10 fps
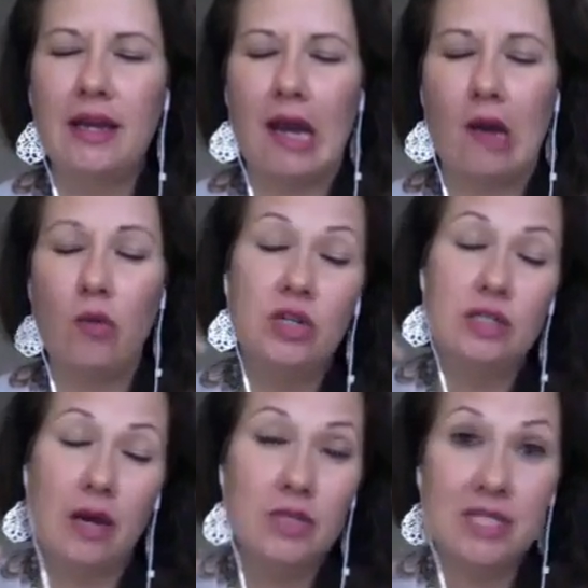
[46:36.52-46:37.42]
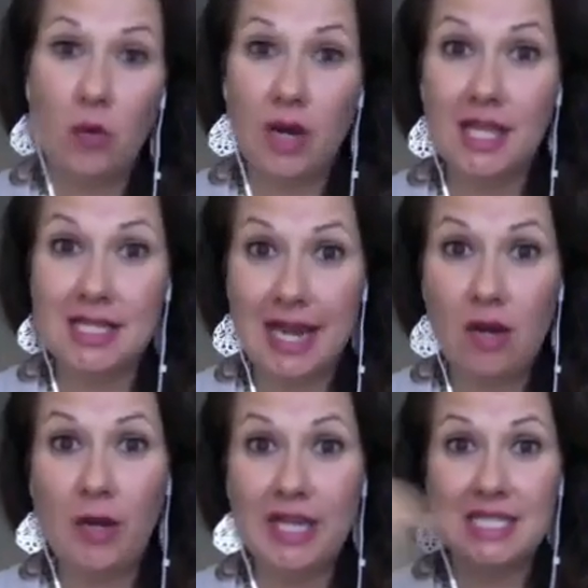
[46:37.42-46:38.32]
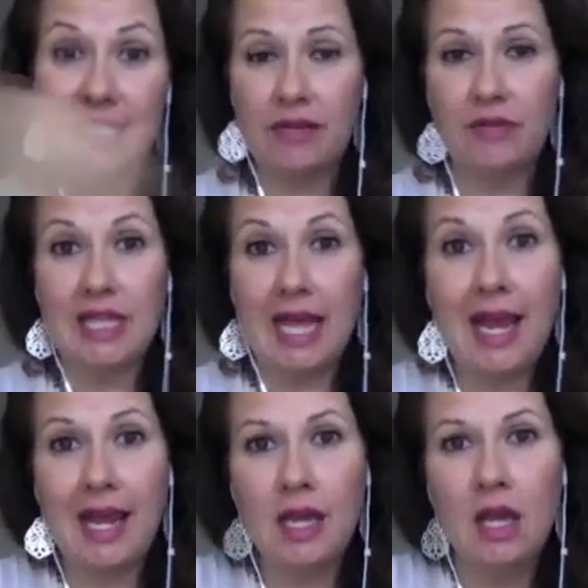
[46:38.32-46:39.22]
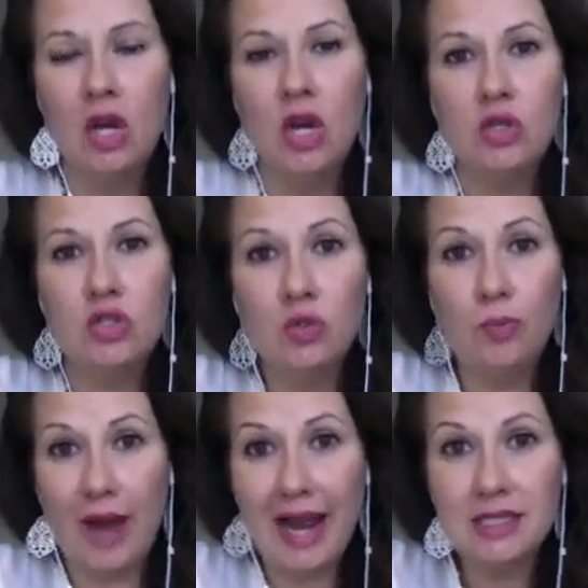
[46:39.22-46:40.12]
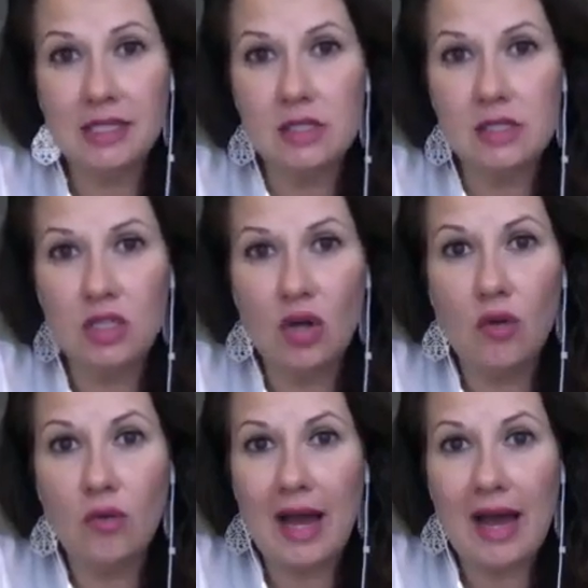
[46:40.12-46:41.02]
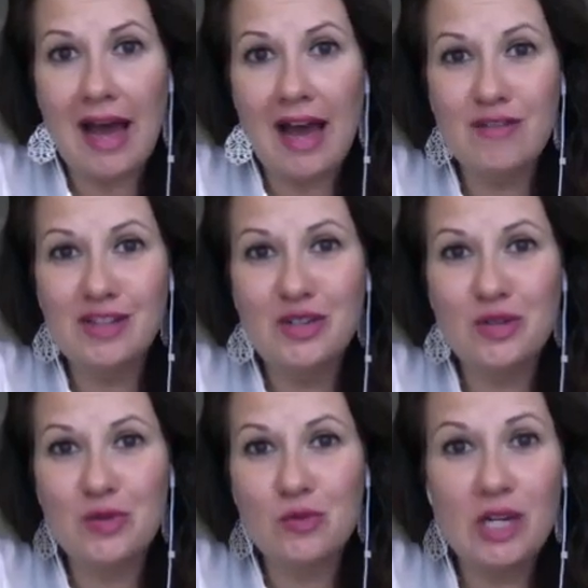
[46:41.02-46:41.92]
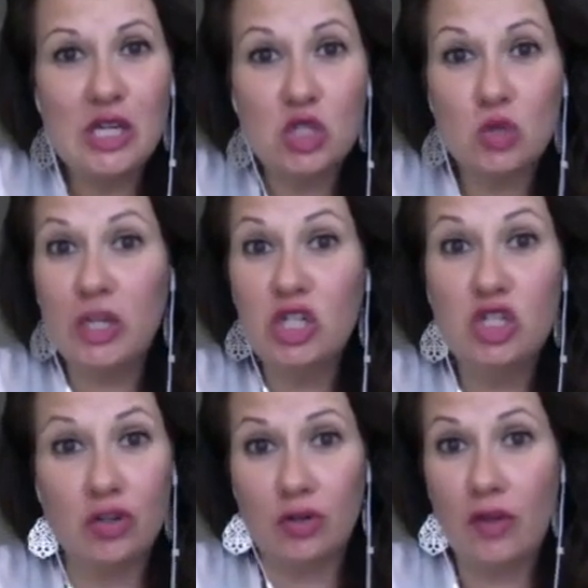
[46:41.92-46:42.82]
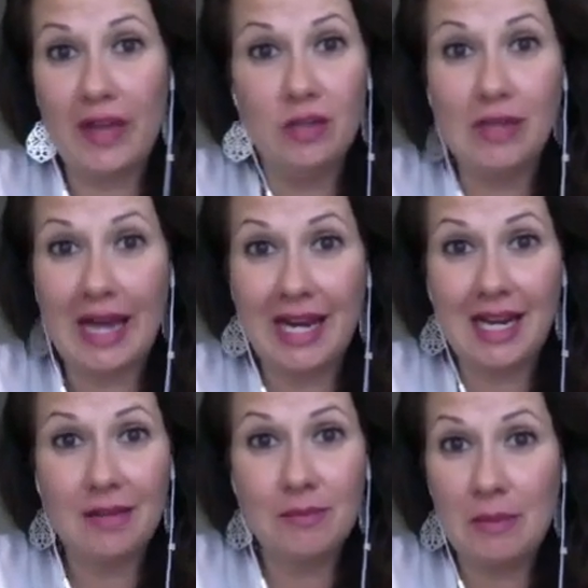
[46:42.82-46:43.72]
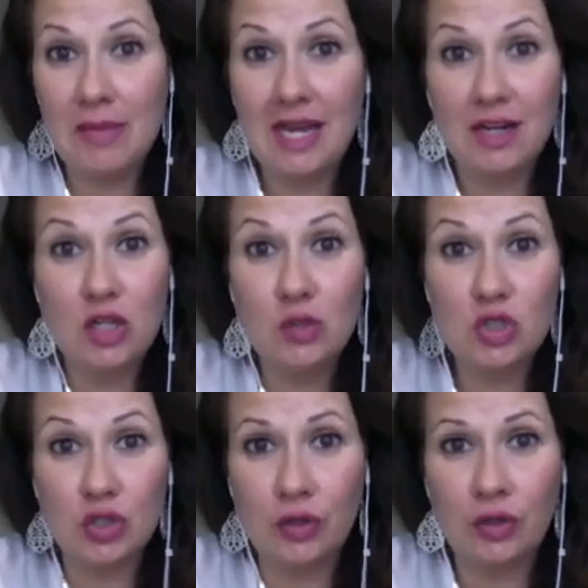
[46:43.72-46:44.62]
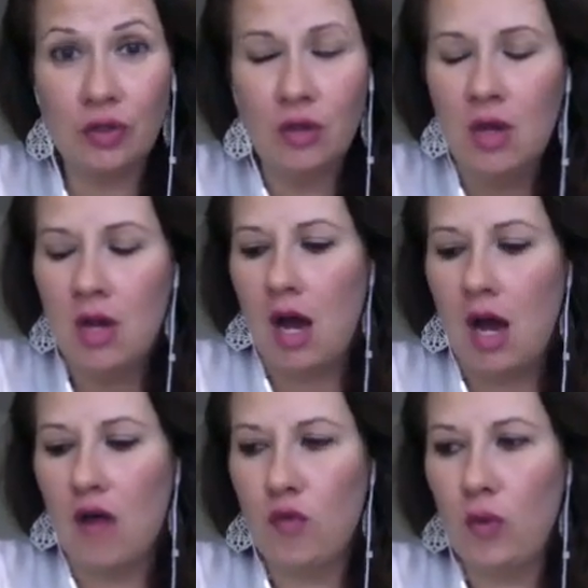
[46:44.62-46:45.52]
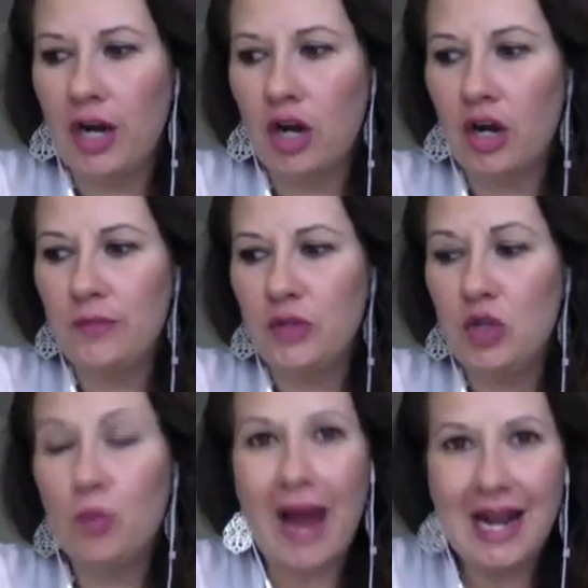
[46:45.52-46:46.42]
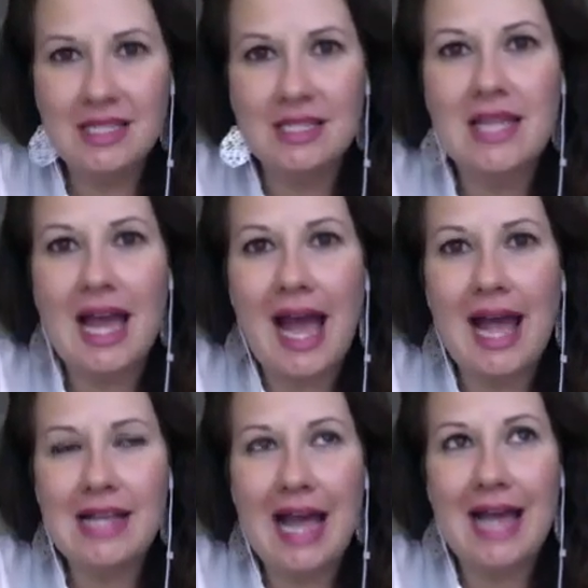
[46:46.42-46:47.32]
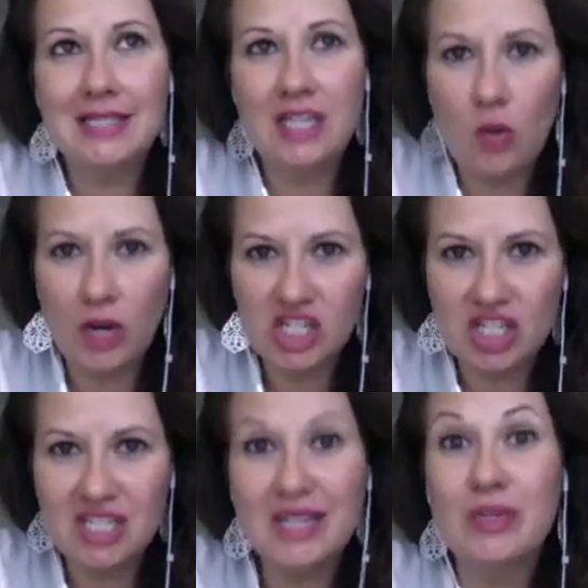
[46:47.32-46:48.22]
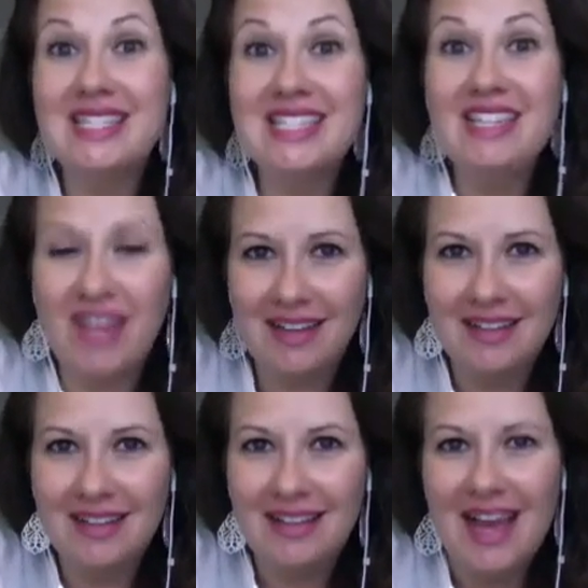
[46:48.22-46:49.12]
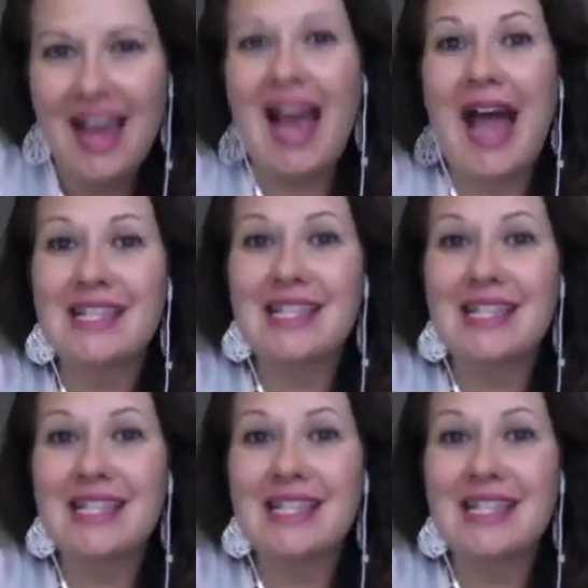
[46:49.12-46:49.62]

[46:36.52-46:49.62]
would say one of the takeaways is every day to practice, you know, have a little really sweet journal that you like, maybe get a new journal of where you practice asking questions and receiving. And